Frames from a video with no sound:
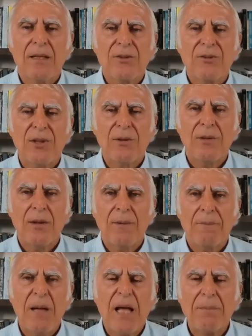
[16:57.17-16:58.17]
So
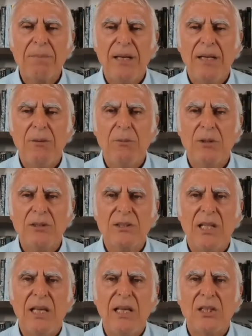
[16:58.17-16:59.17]
Mark Milley
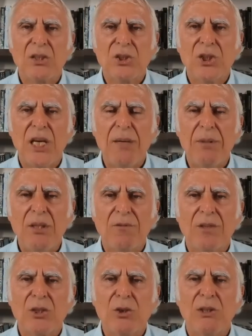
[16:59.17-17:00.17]
was the chairman
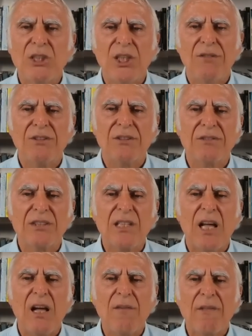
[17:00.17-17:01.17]
of the Joint Chiefs of
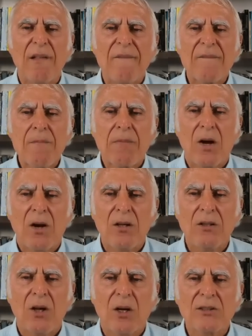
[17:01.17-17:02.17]
Staff
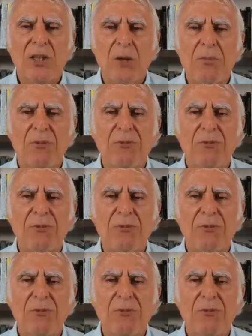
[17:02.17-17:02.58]
on October